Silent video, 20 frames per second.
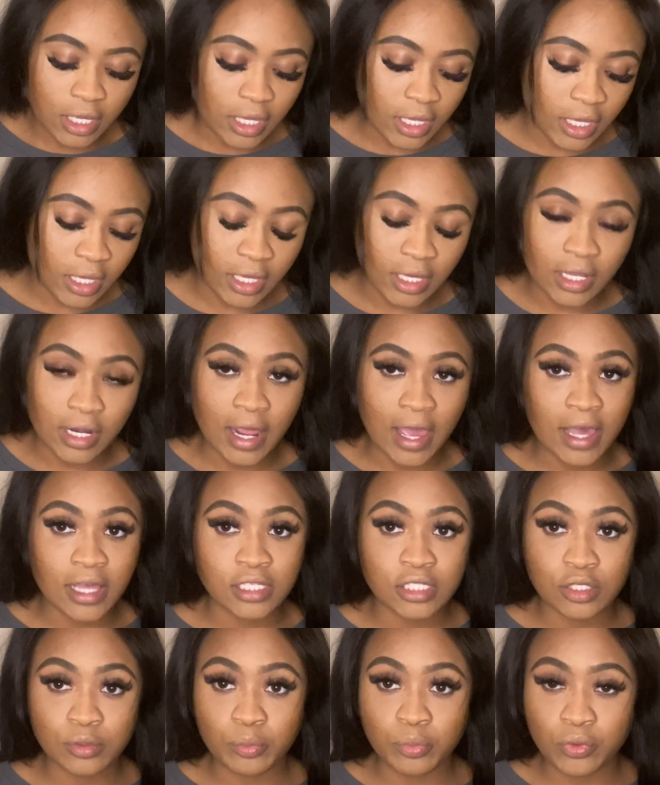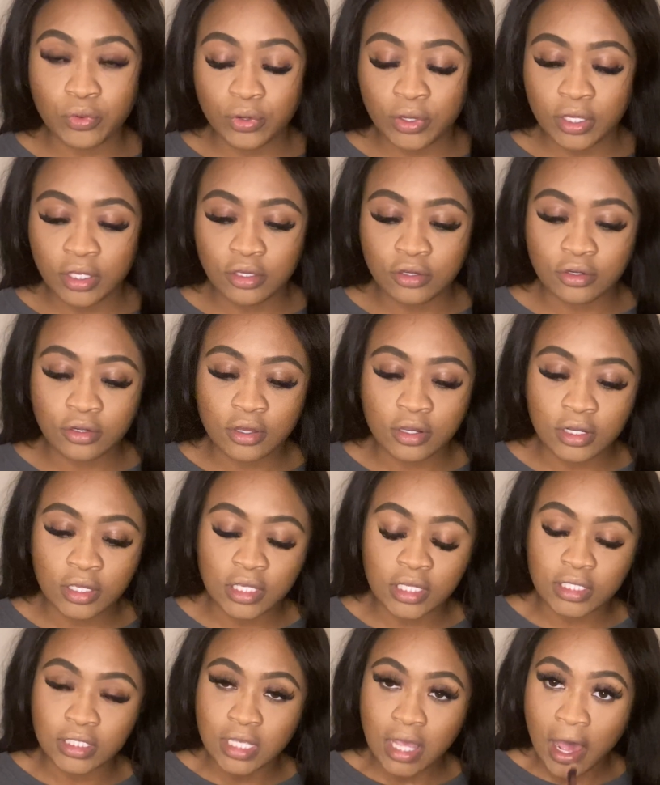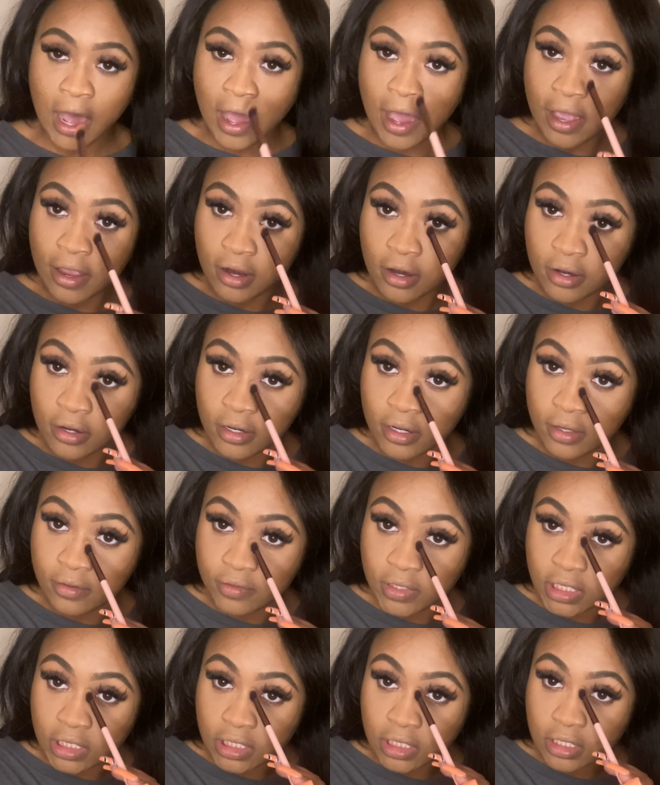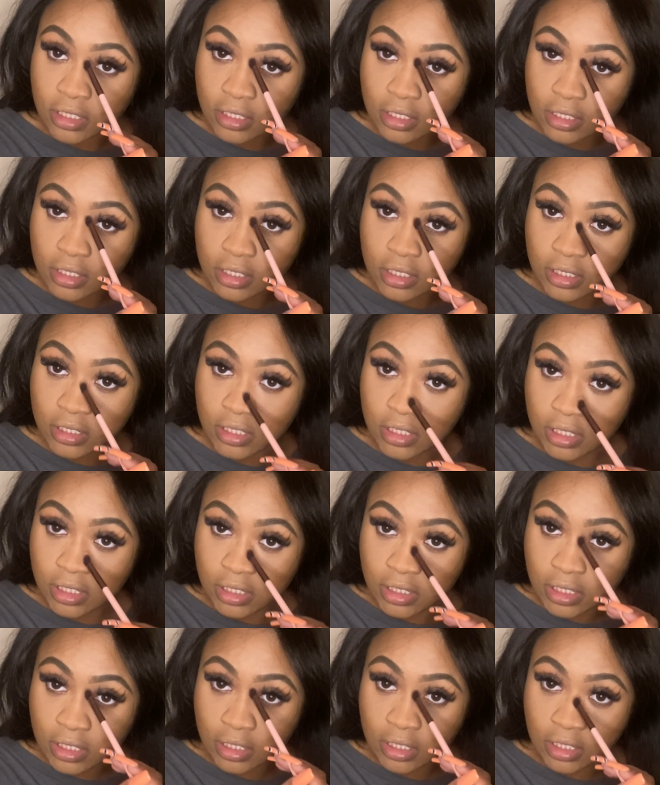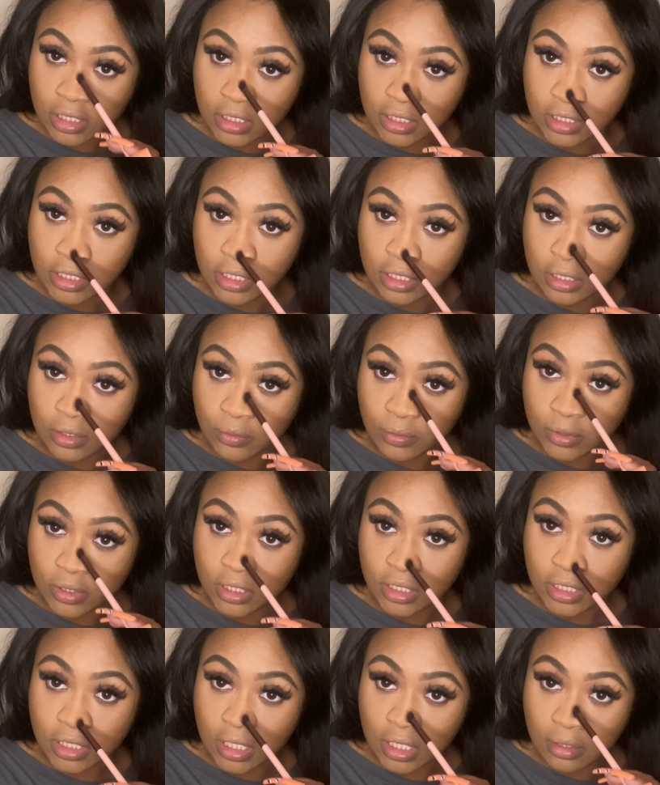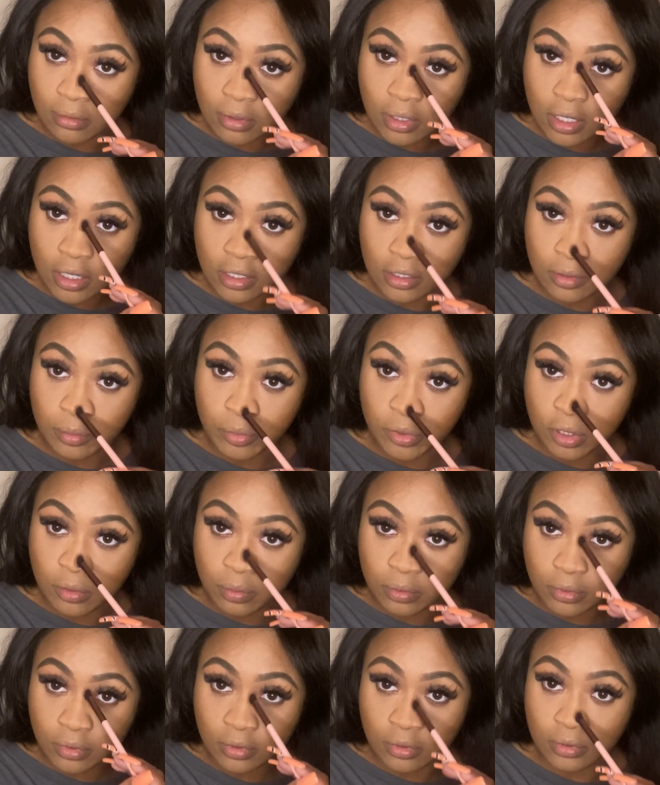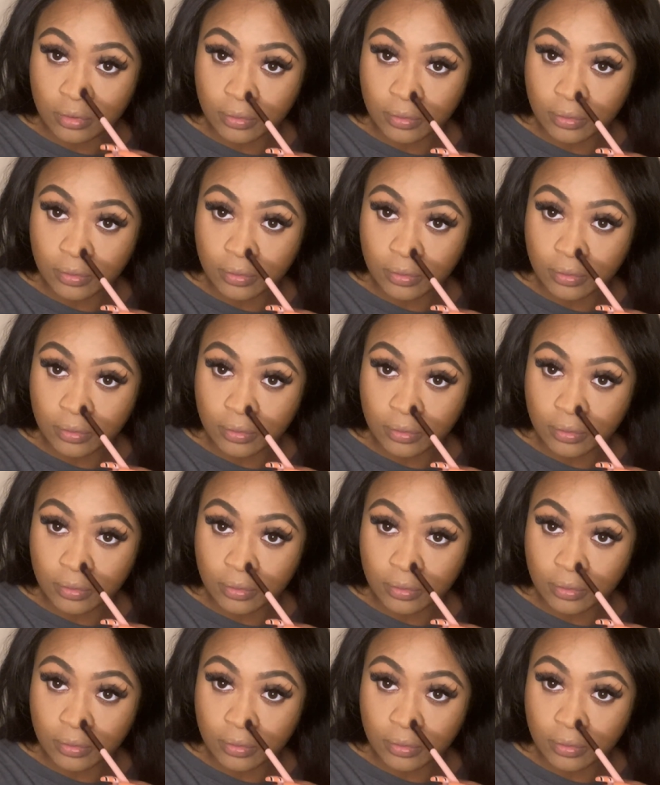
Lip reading: And at some point, you're gonna get tired of just consistently dealing with the same kind of people.